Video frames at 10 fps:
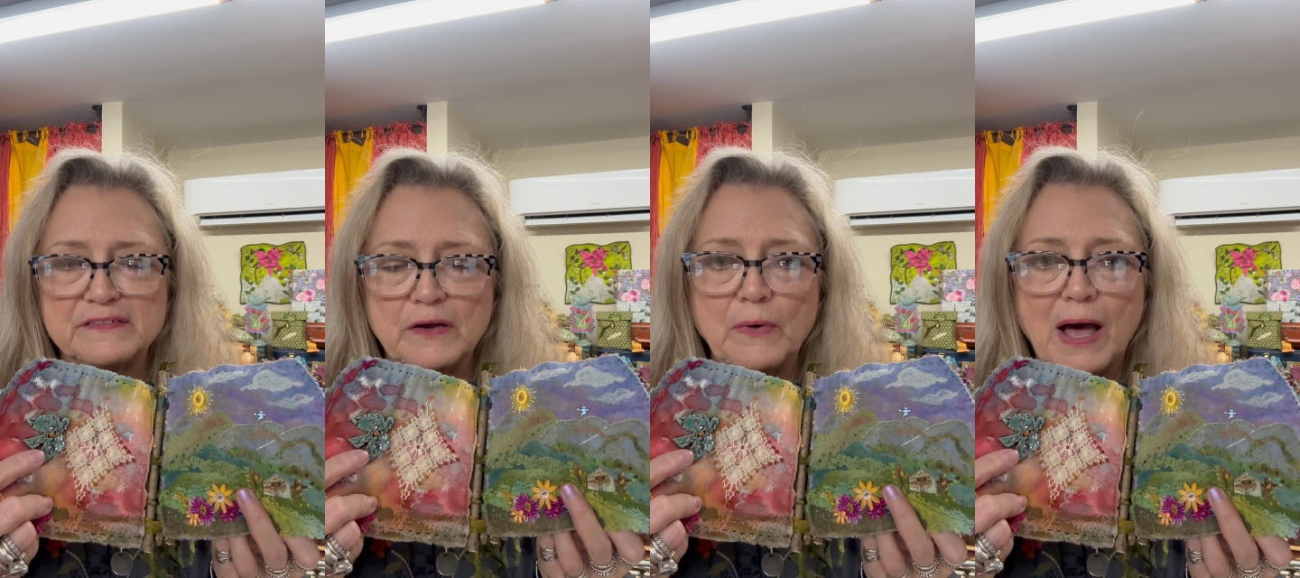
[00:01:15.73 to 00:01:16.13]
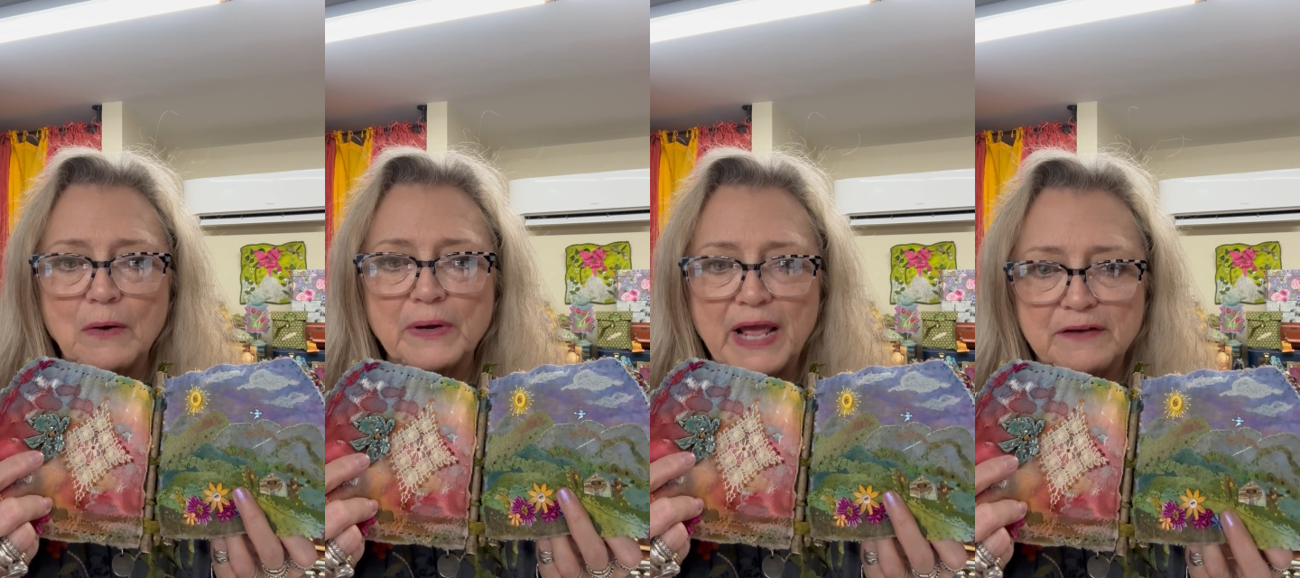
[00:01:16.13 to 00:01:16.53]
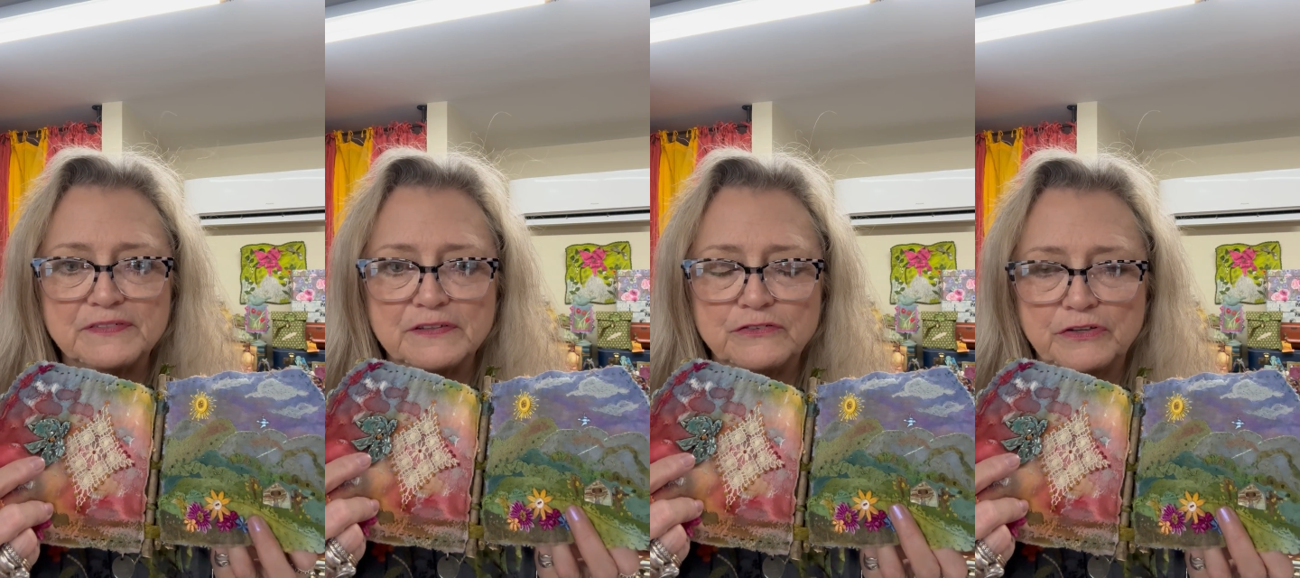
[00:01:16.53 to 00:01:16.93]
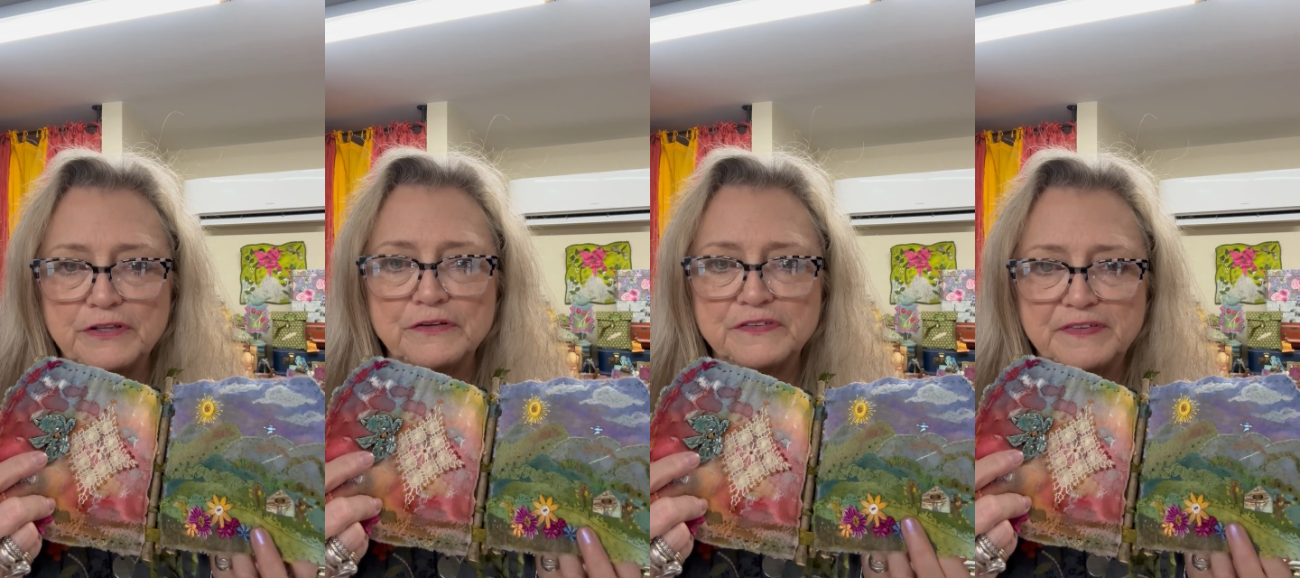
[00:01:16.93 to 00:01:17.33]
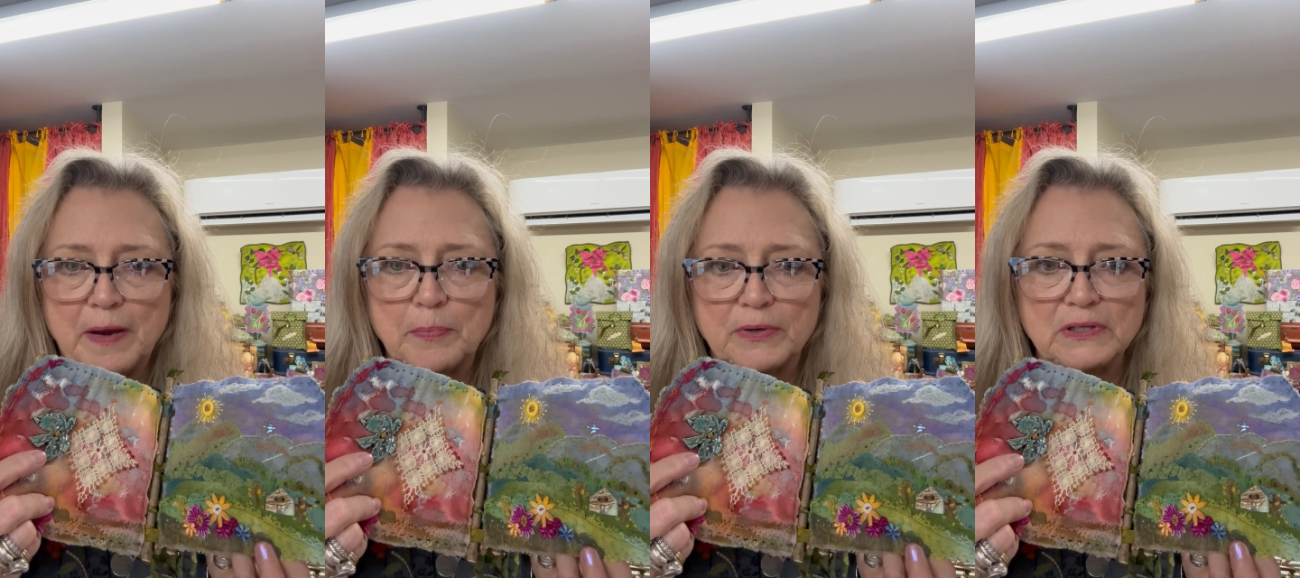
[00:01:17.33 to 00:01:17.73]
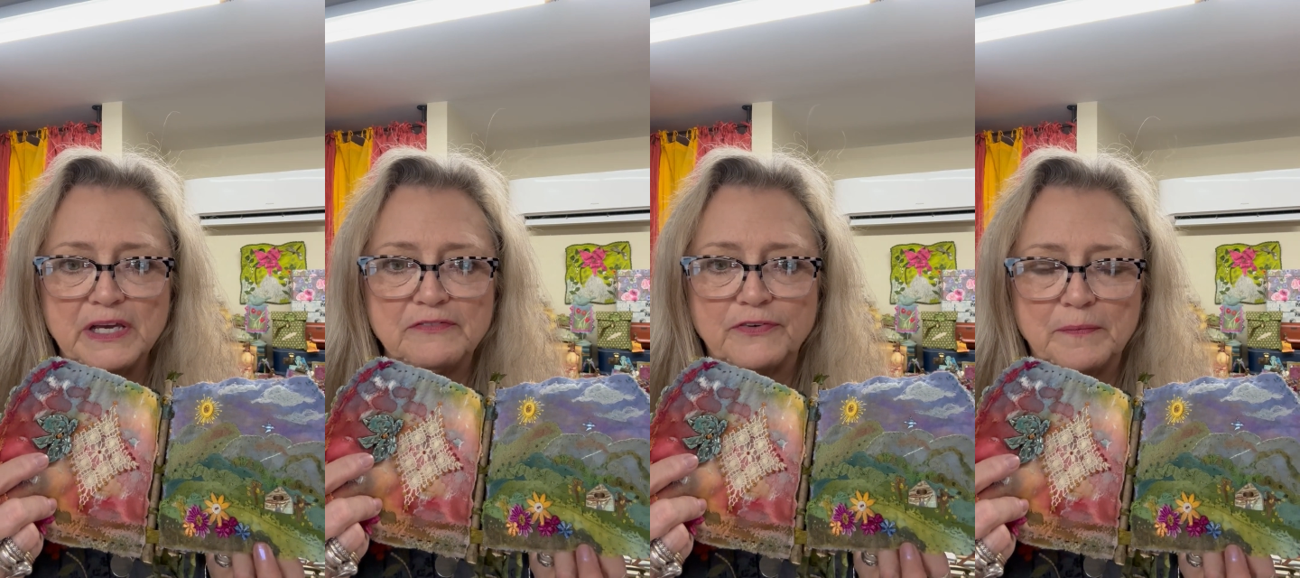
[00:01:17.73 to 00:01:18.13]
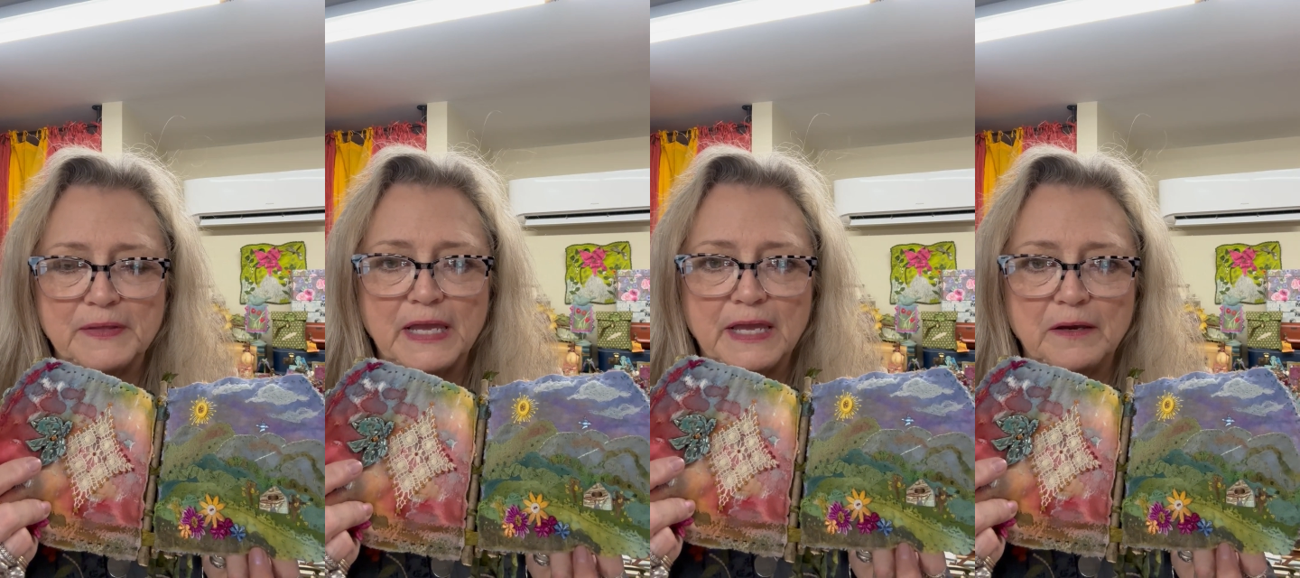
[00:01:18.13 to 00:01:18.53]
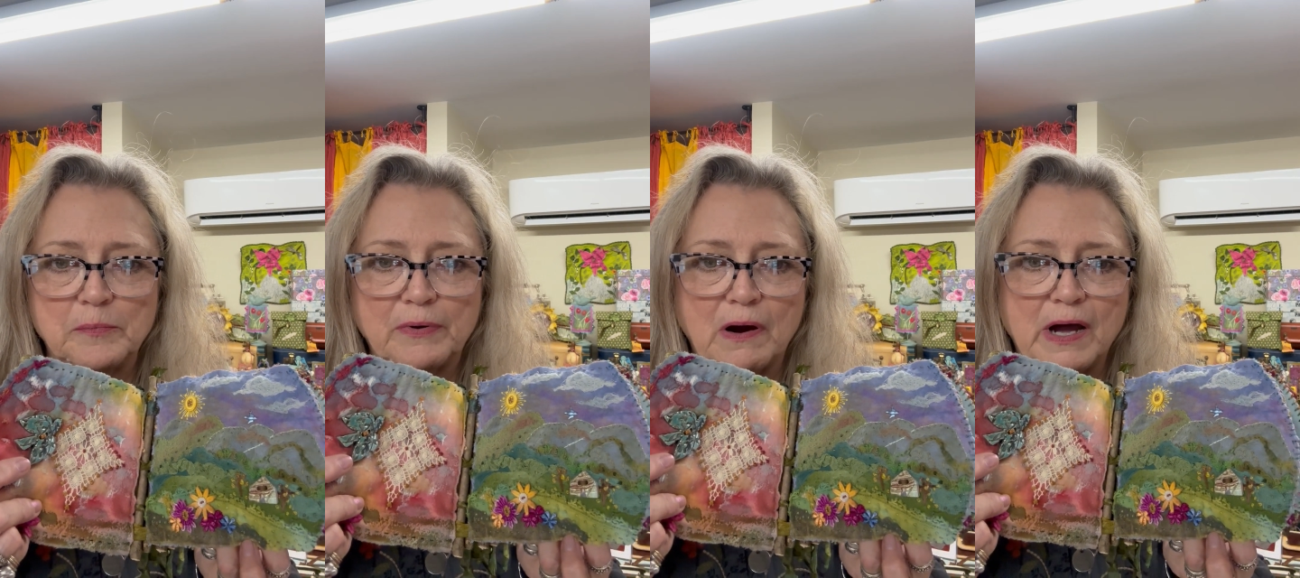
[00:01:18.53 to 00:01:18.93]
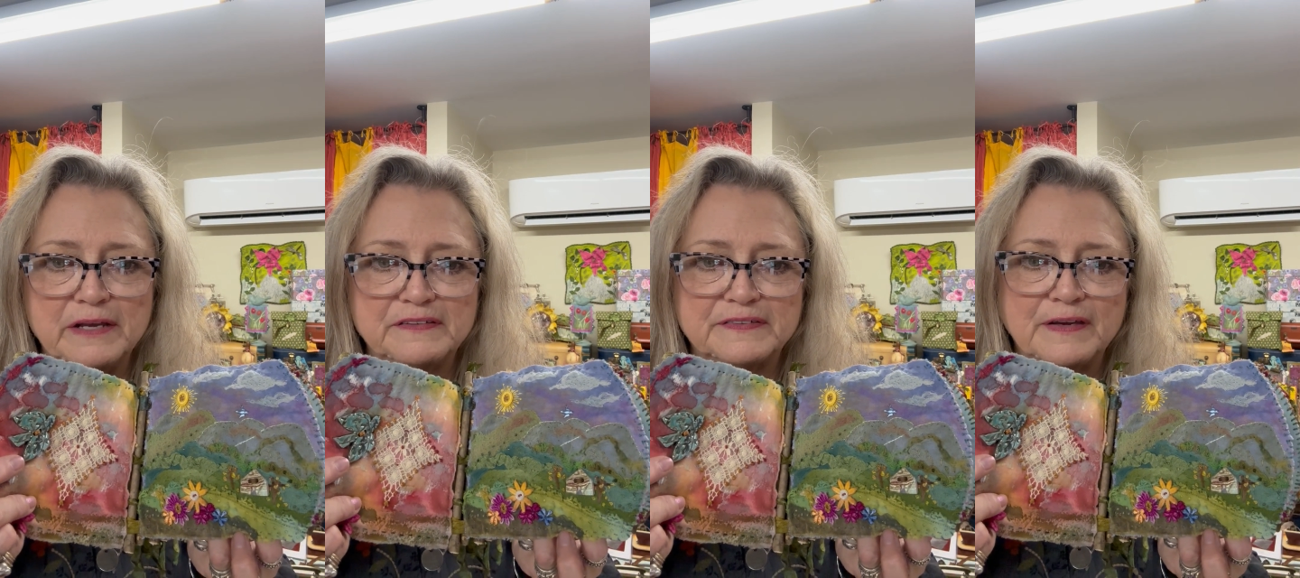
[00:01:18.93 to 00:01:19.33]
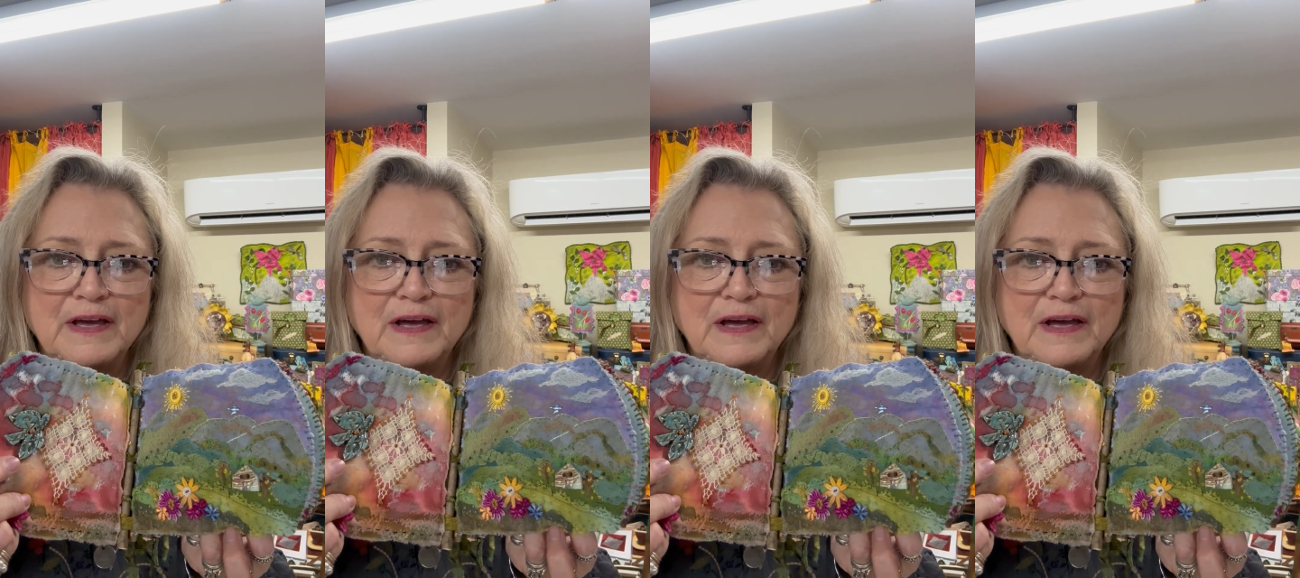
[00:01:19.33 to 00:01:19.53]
so I would have to do those separately from the kit price.